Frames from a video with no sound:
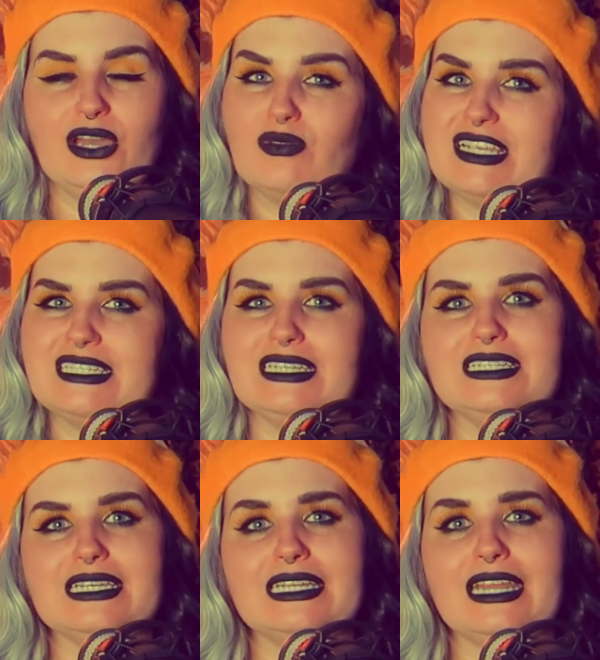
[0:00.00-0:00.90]

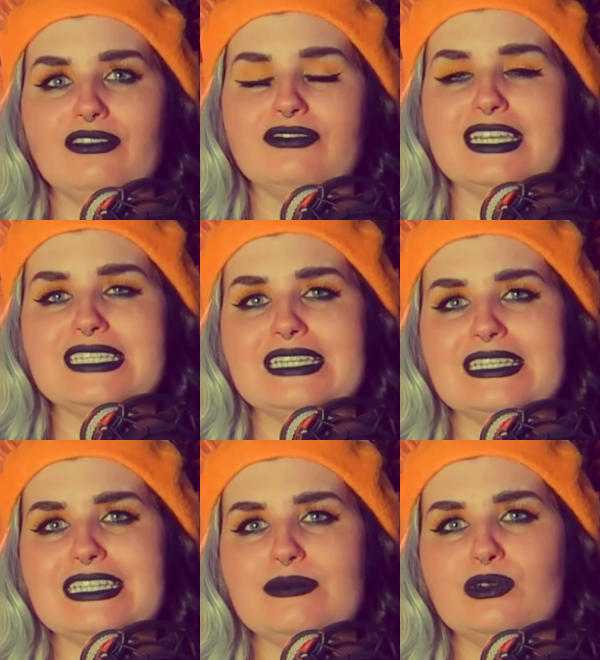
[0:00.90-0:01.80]
Arrested and now
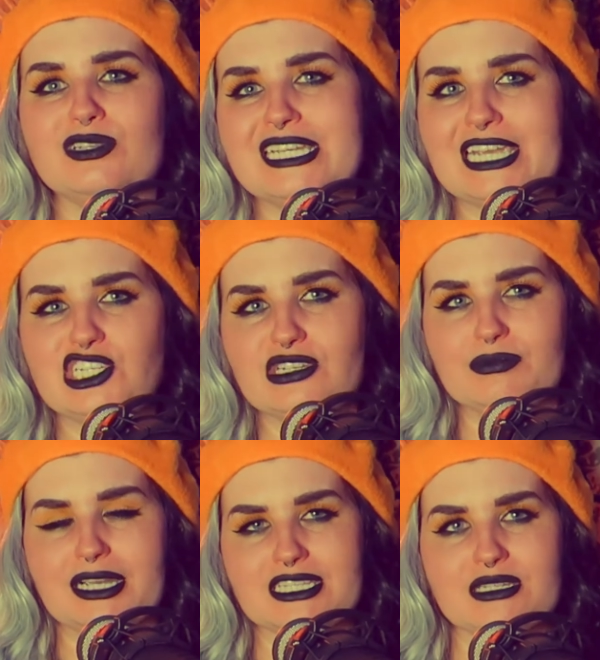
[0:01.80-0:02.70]
facing deportation
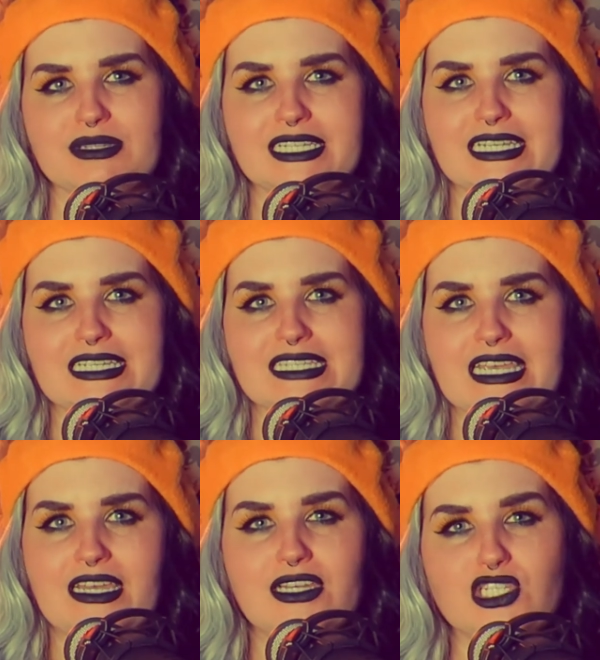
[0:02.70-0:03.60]
back to Belize,
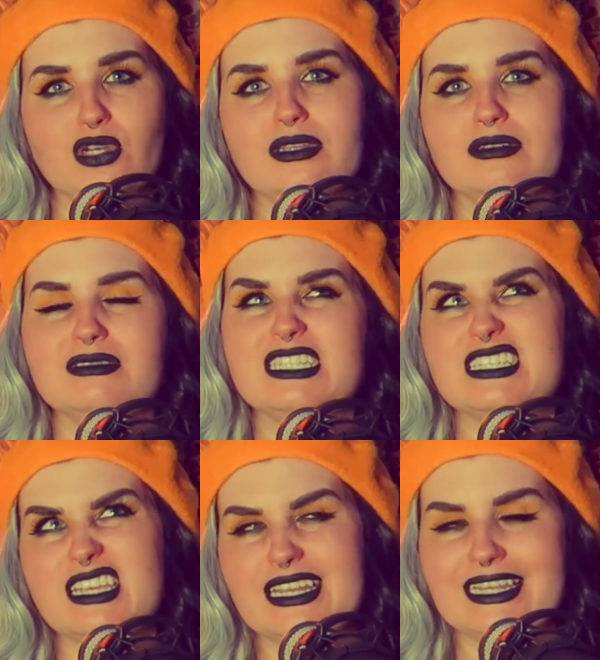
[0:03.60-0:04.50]
John
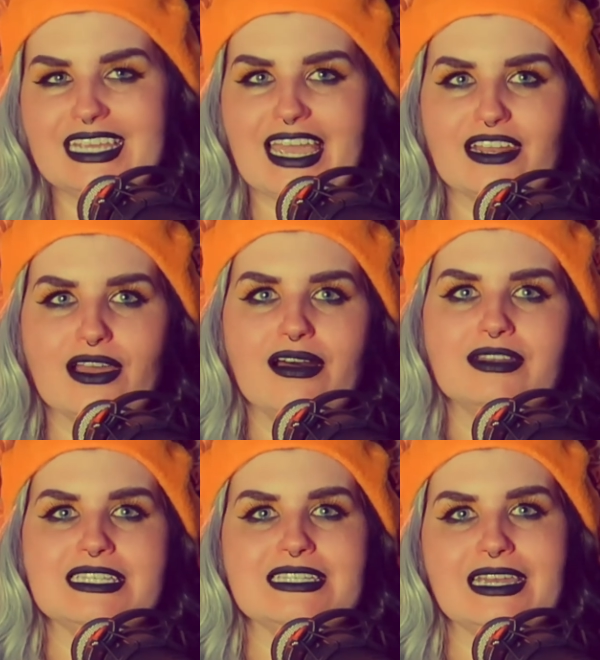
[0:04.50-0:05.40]
suddenly had a
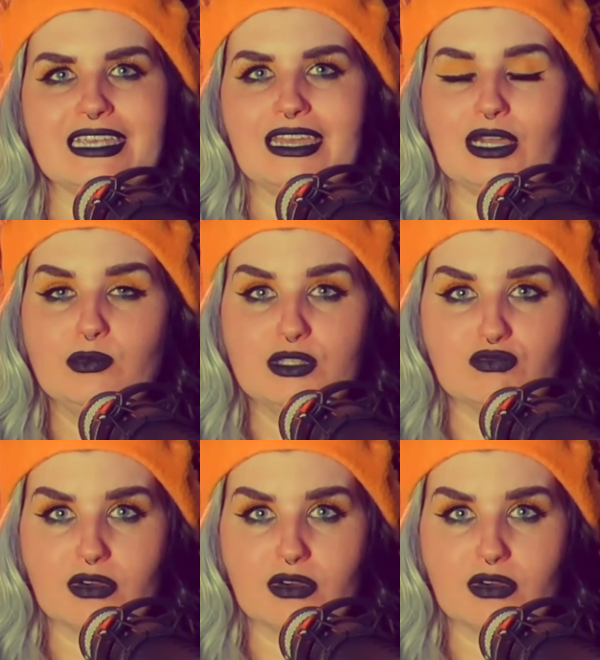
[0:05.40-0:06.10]
heart attack and was